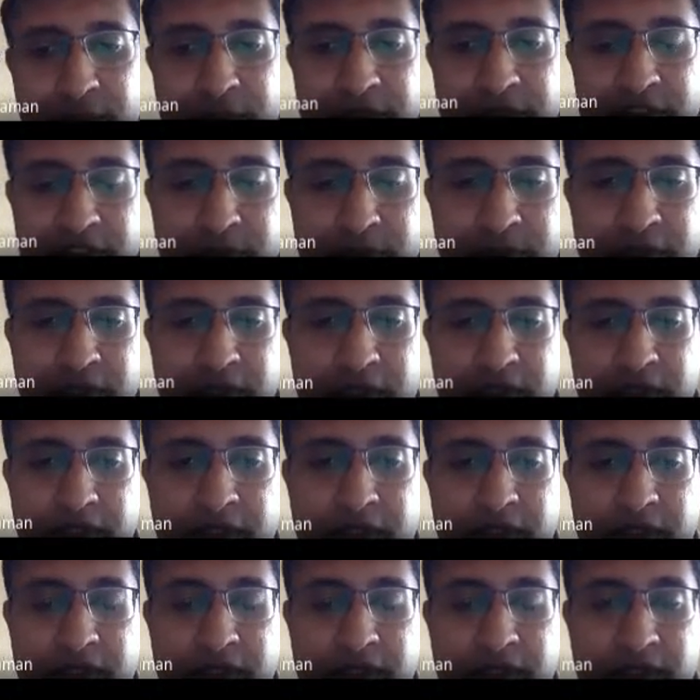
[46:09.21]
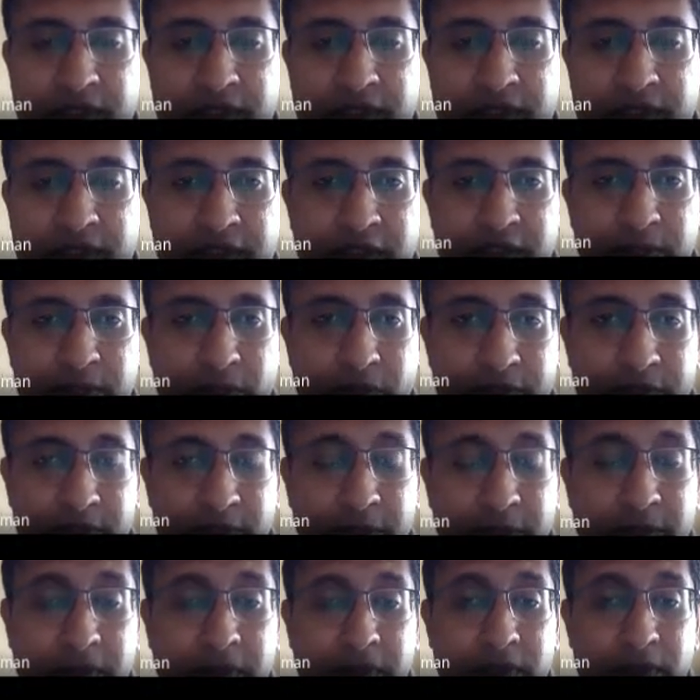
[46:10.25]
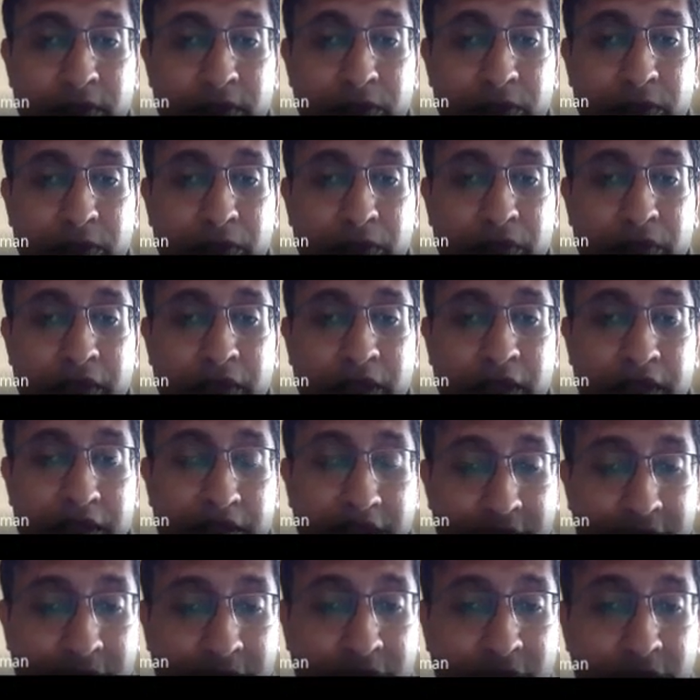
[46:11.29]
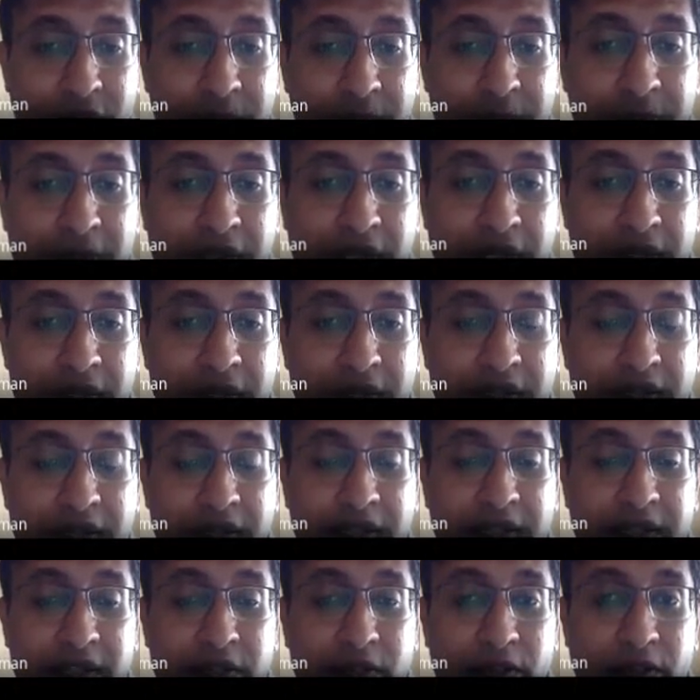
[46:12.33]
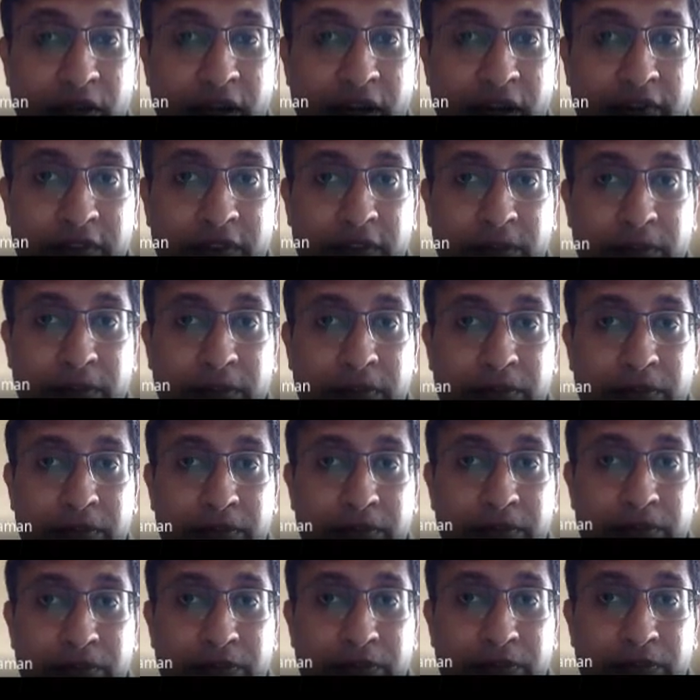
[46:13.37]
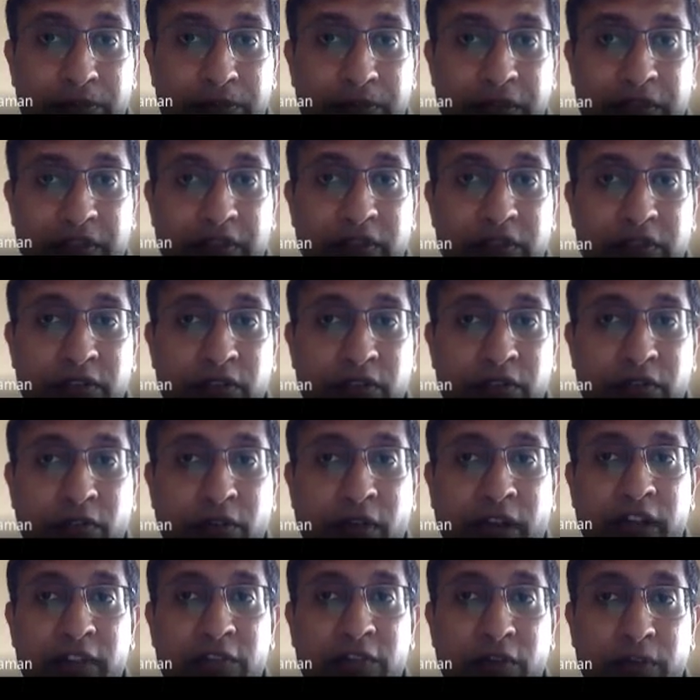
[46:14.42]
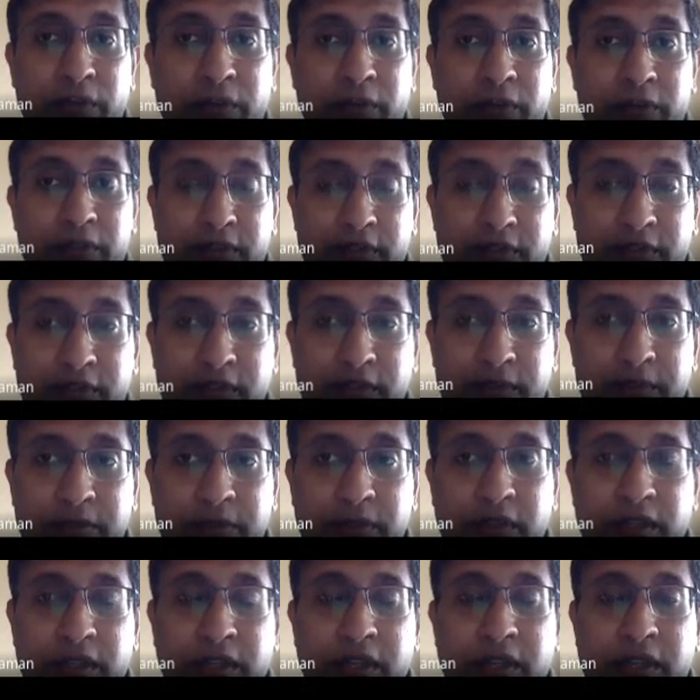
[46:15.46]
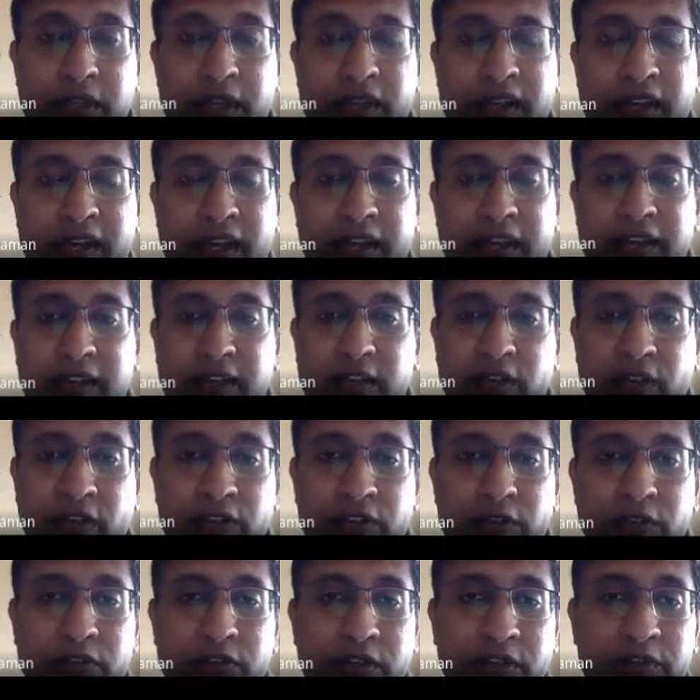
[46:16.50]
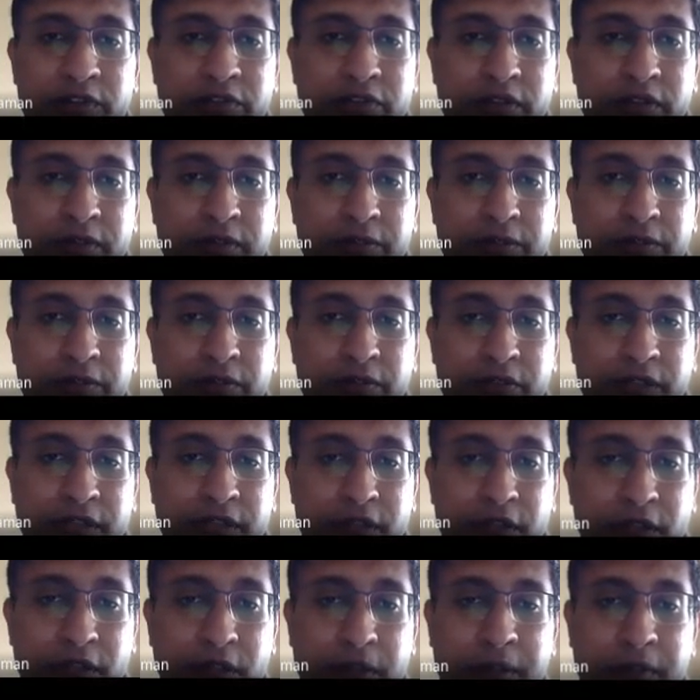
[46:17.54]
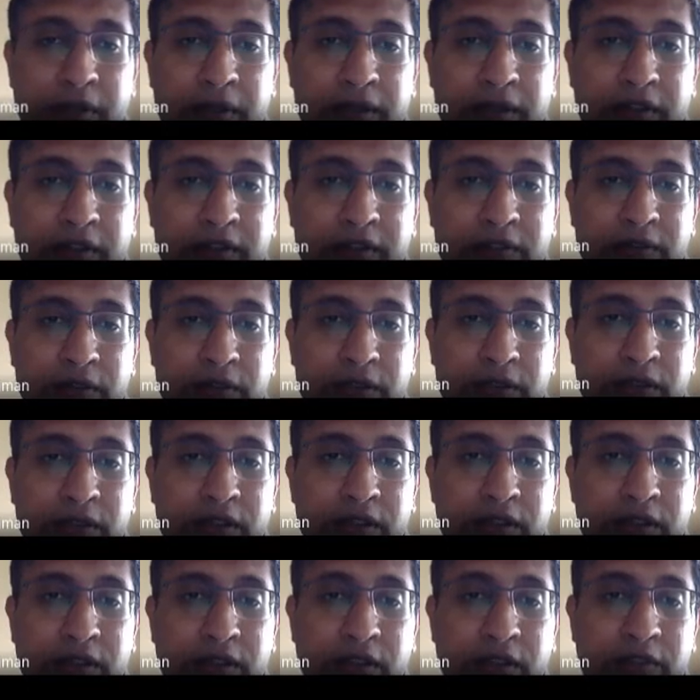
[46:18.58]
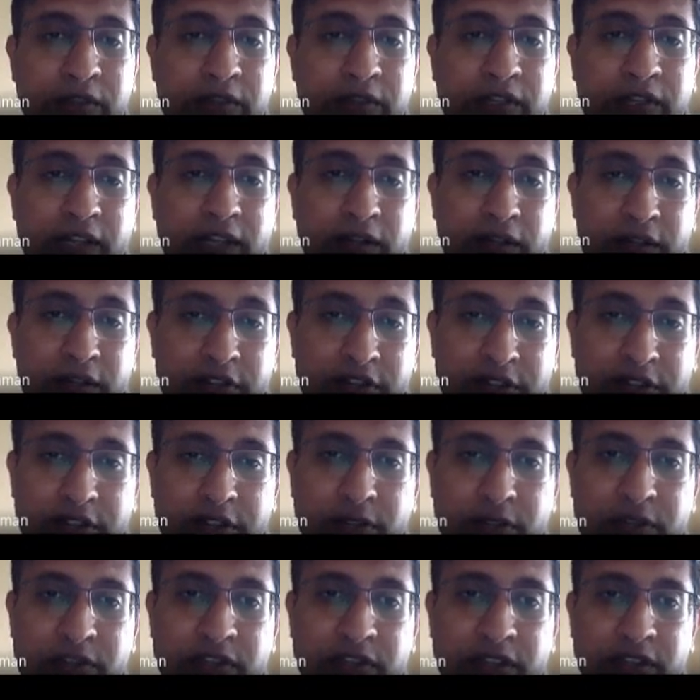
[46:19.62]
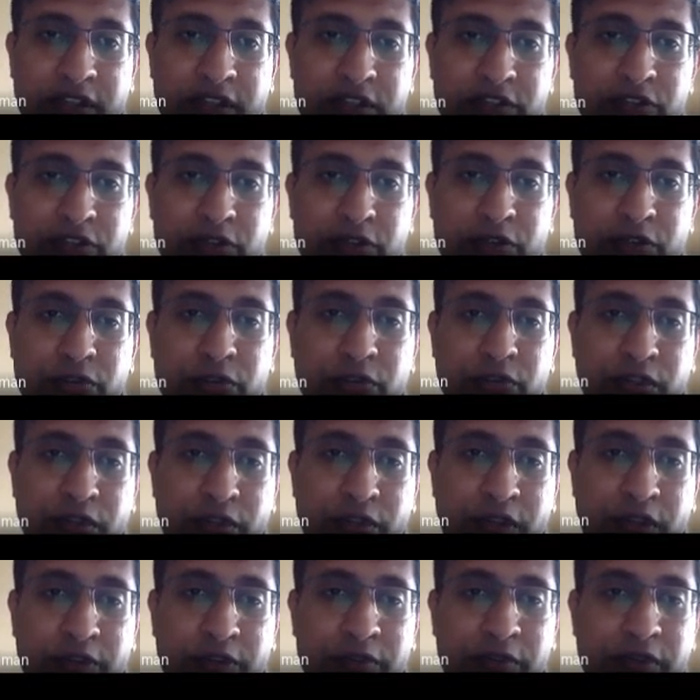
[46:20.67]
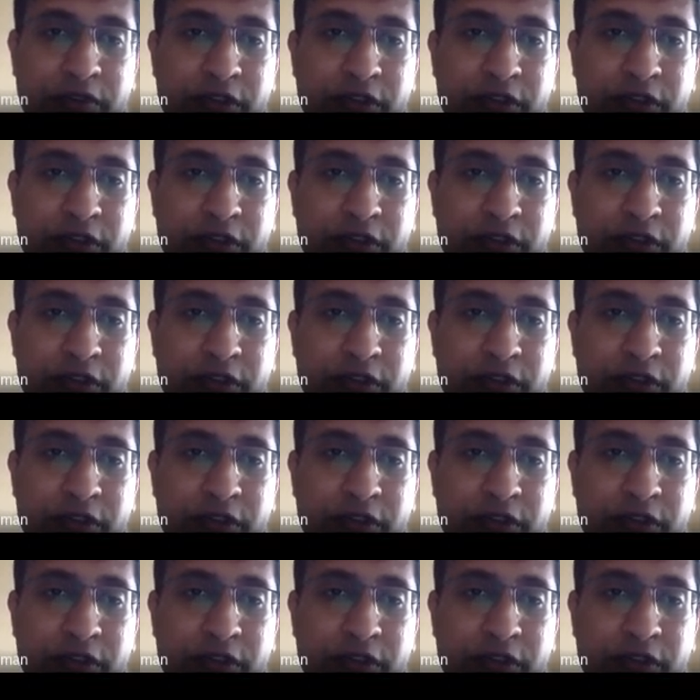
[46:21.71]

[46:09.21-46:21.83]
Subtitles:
measurement that is possible to confirm that indeed you have the presence of Weyl fermion systems. And this is also confirmed with the collaborators with the DFT calculations, which again shows you that you have